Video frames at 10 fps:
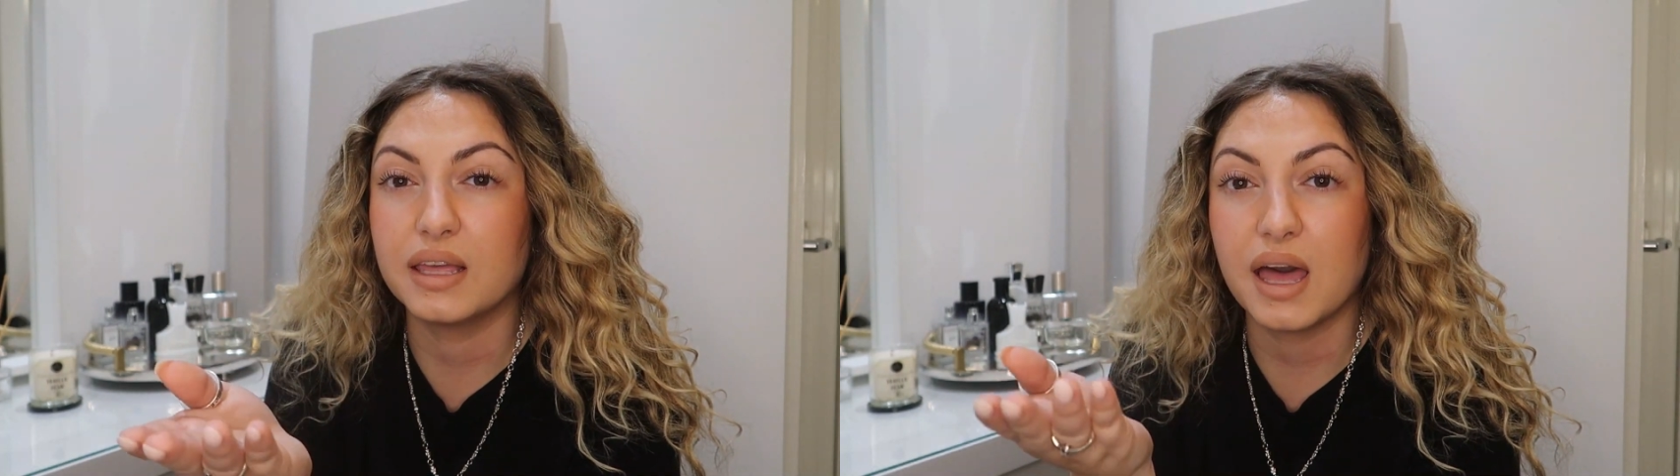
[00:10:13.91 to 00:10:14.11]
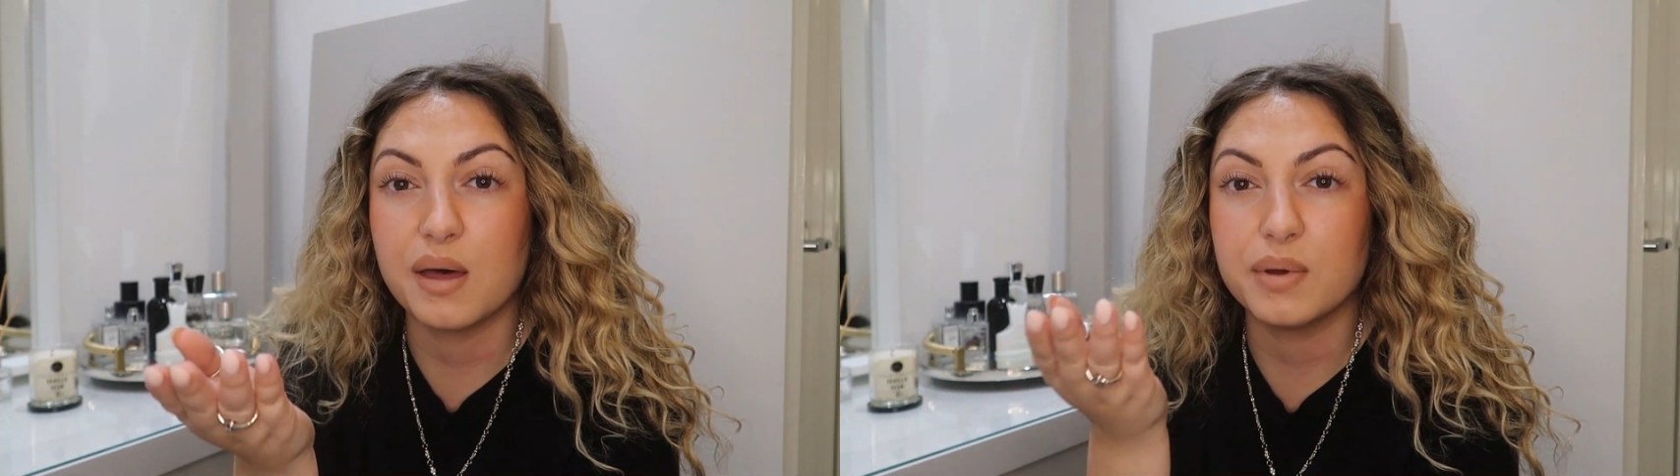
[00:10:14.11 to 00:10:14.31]
a
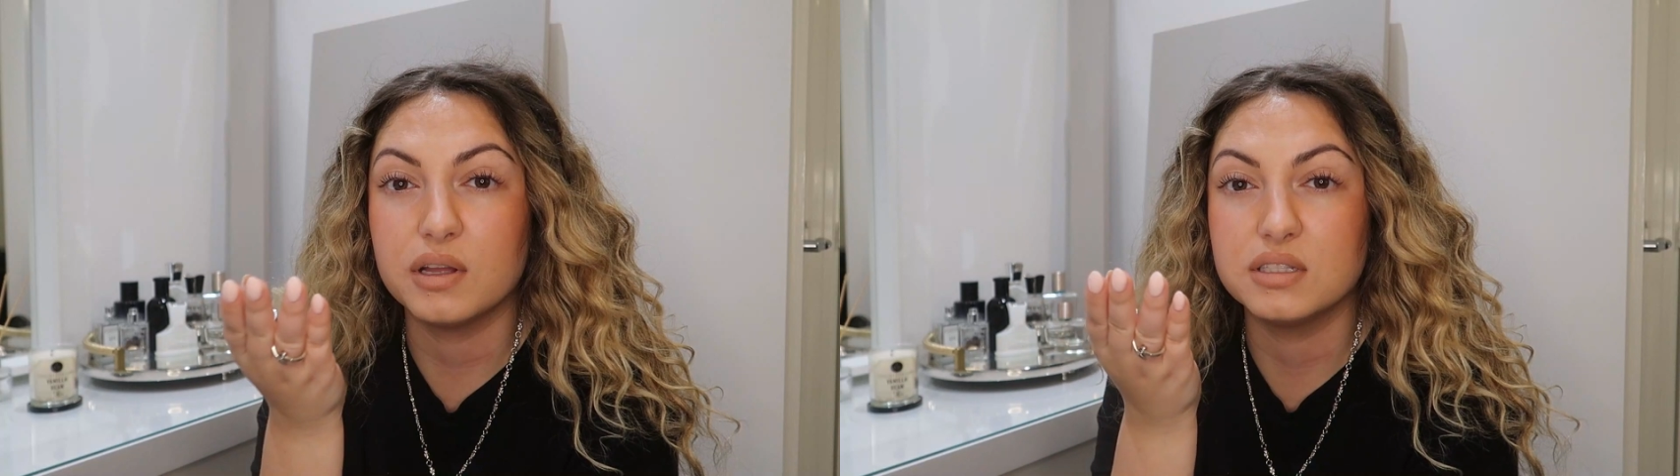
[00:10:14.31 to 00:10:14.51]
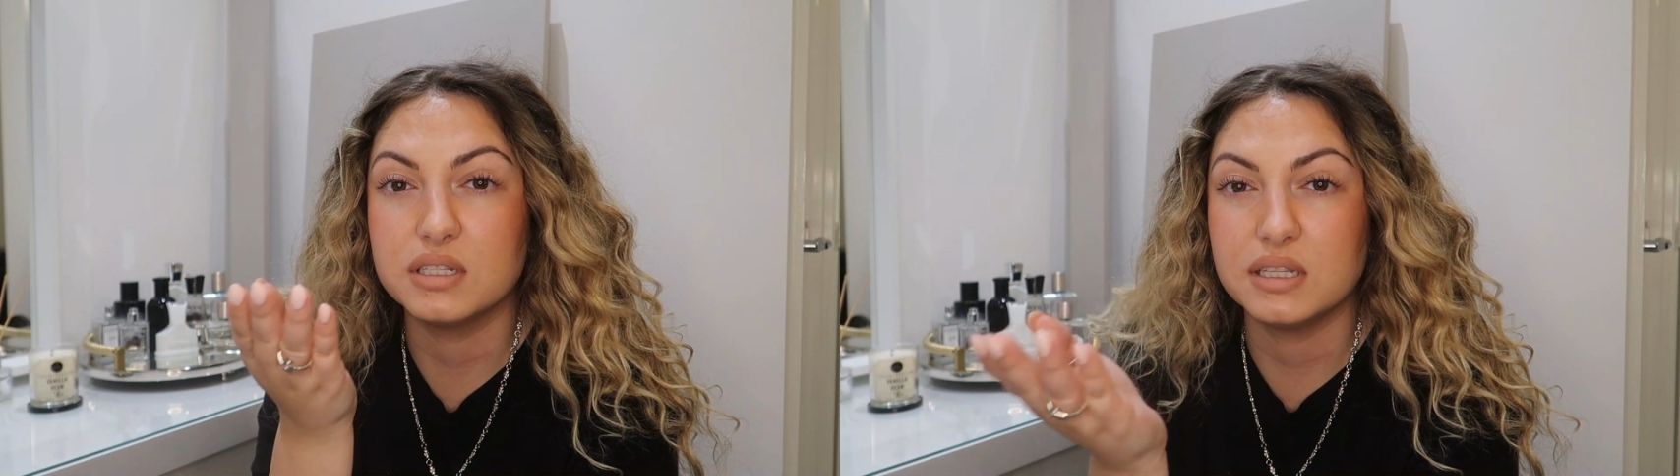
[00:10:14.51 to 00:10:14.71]
gap
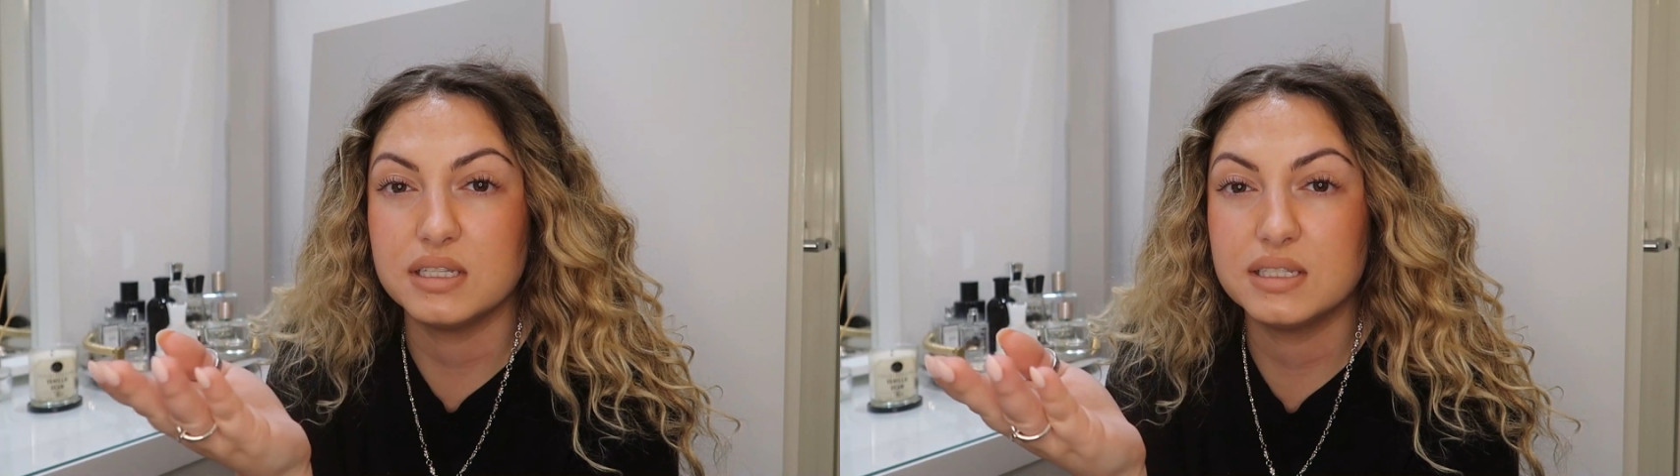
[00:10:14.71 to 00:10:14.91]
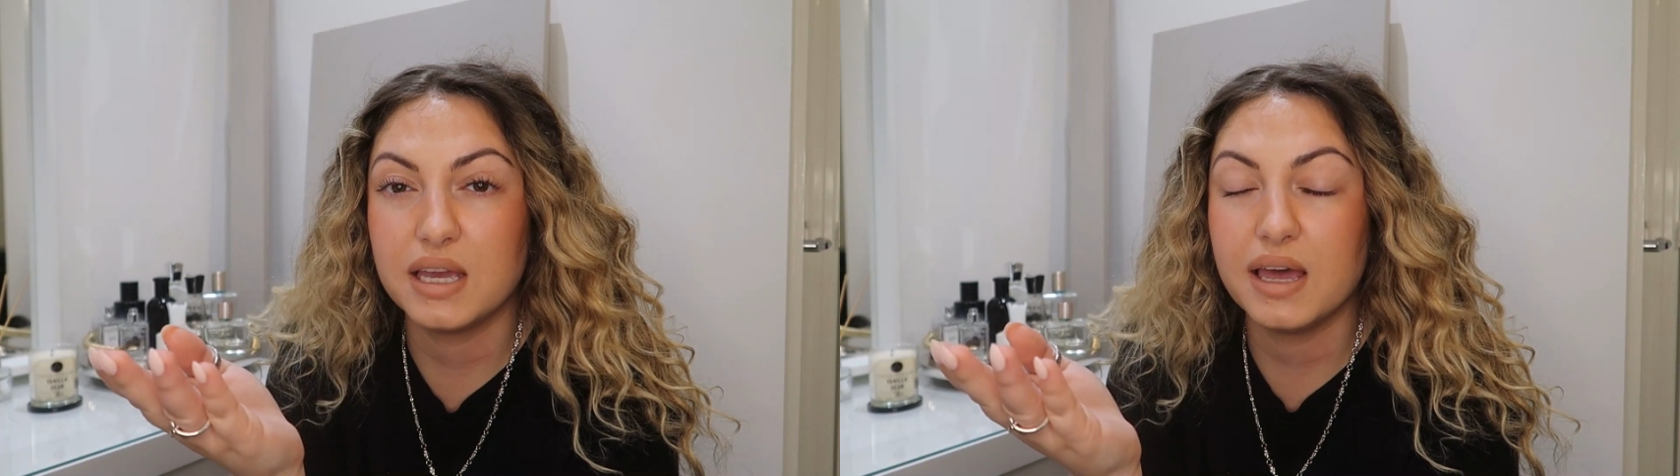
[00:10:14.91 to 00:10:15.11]
under the
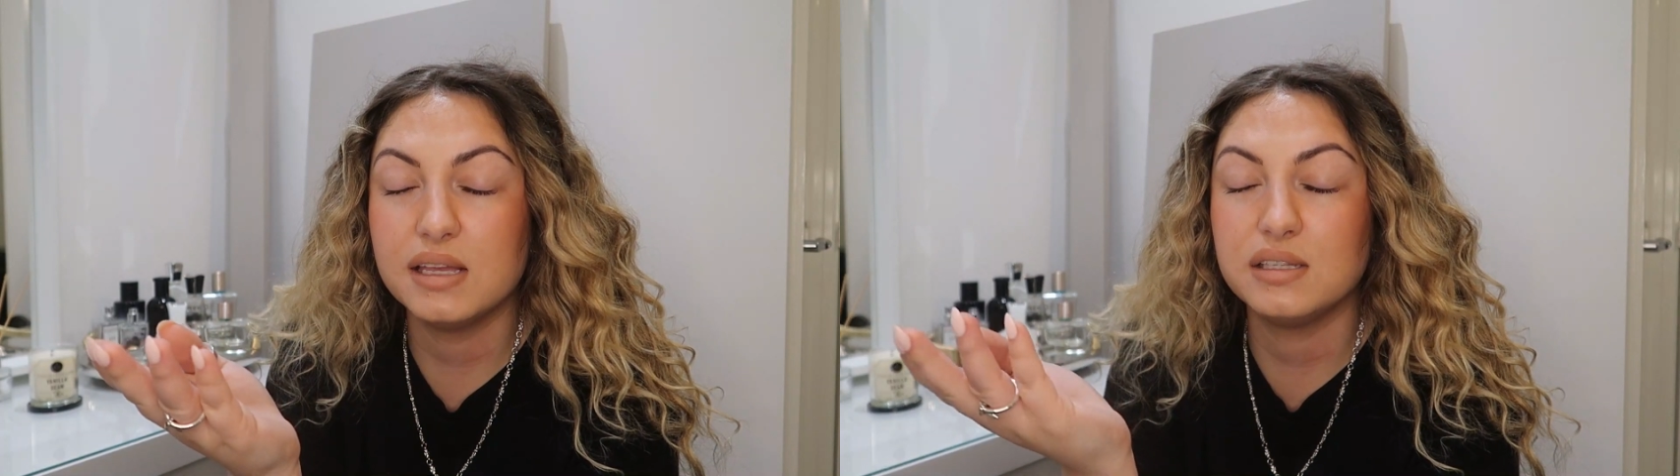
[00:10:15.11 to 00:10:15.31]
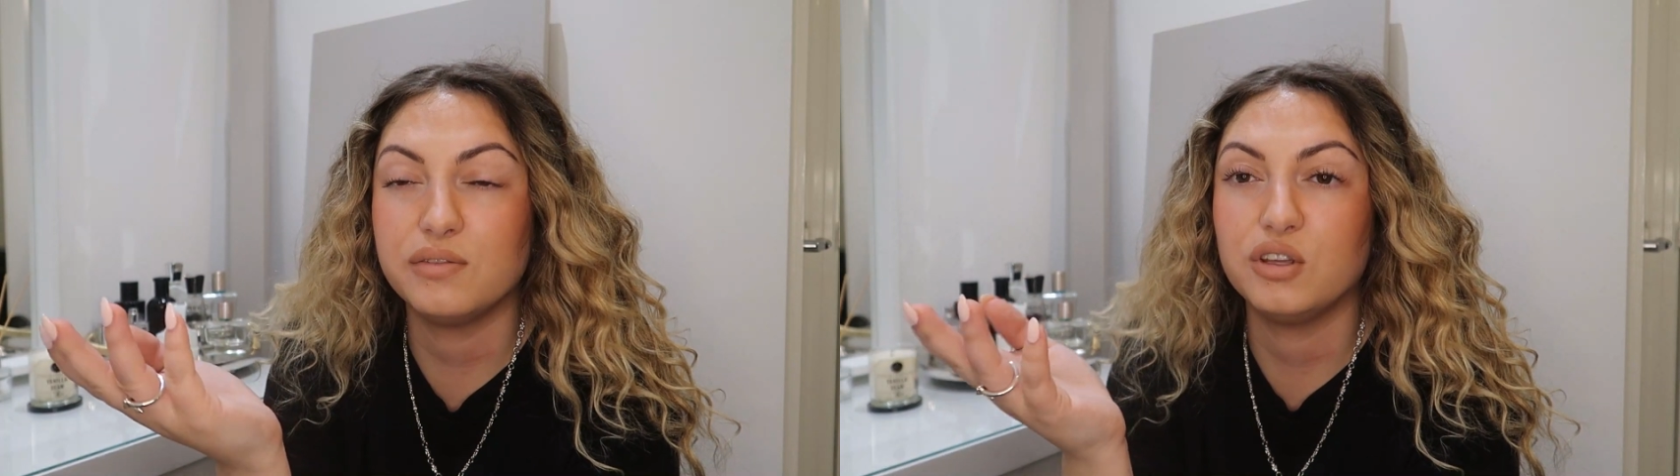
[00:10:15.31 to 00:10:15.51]

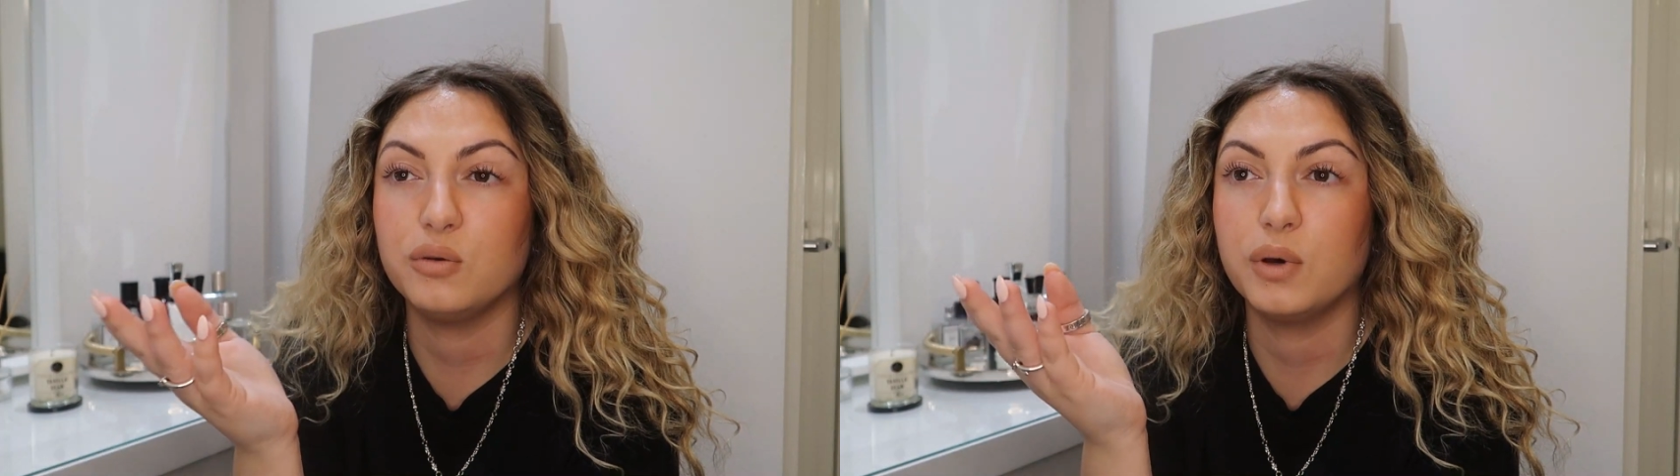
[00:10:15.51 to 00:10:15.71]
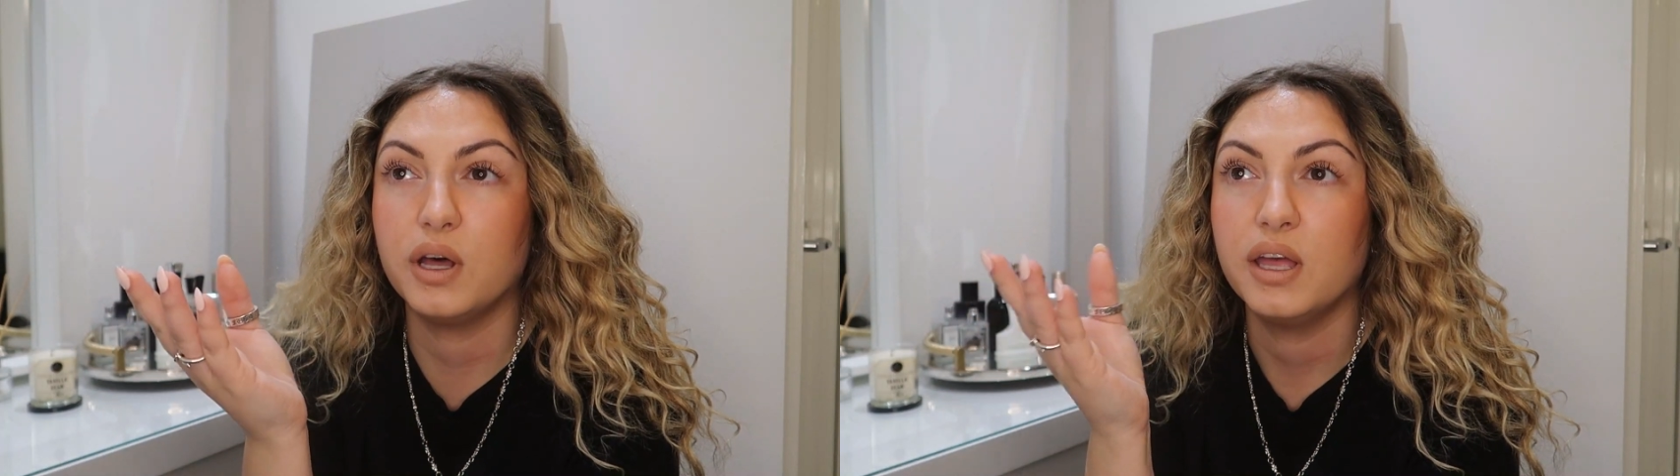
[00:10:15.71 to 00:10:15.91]
stairs. If
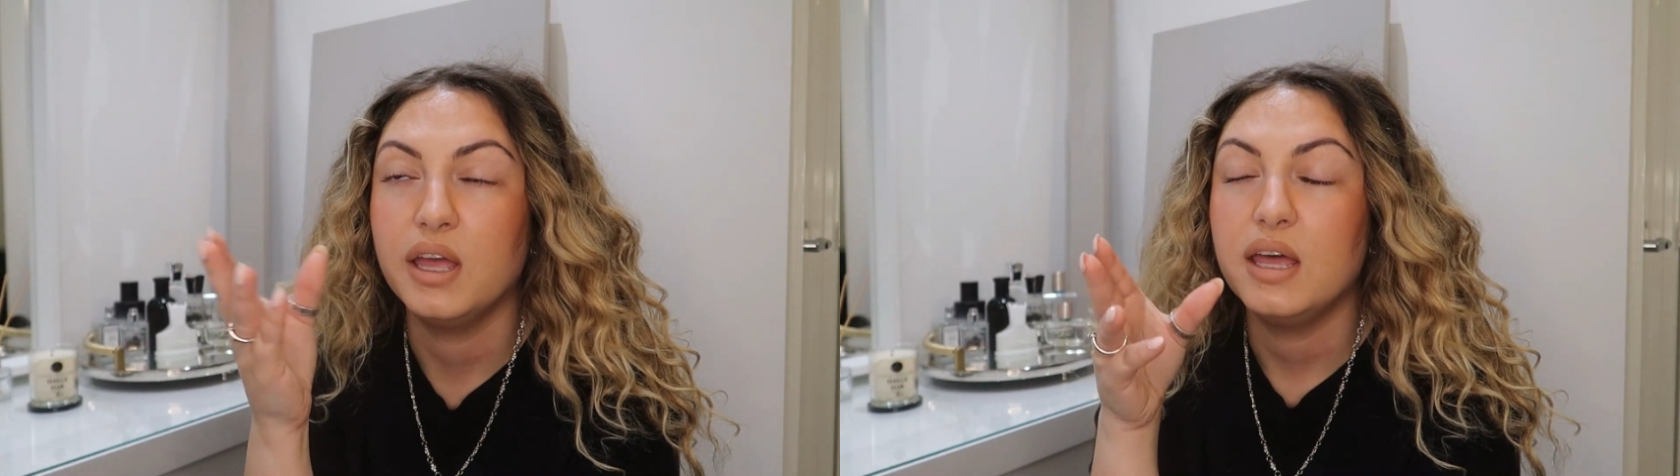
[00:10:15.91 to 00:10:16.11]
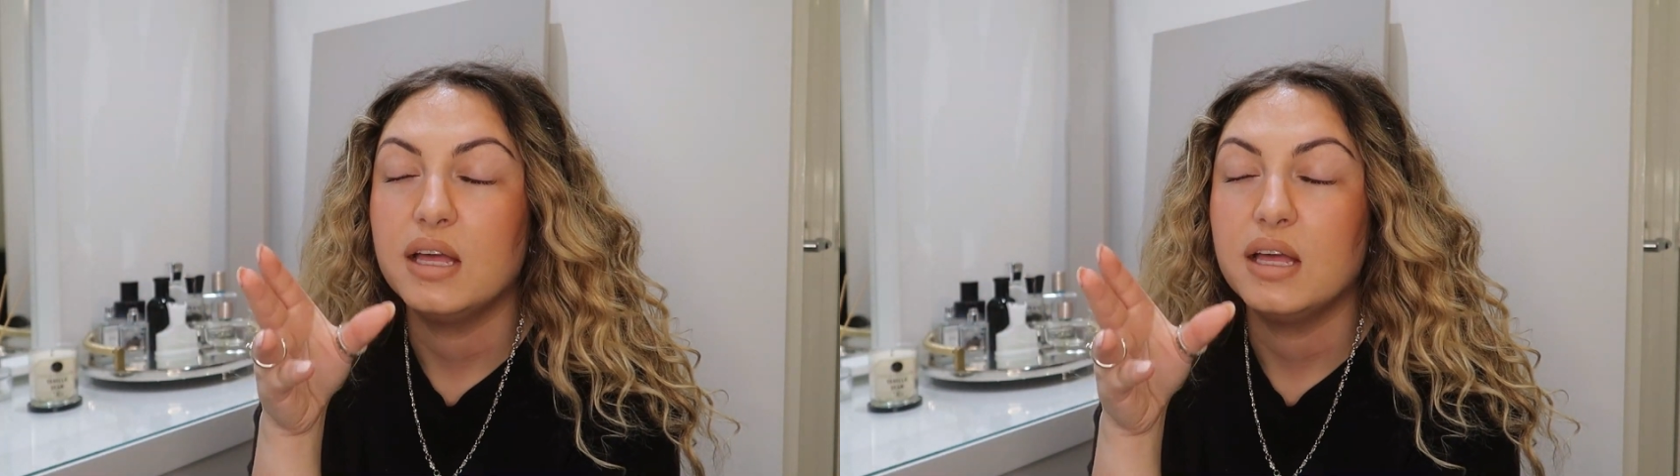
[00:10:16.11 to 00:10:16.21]
you were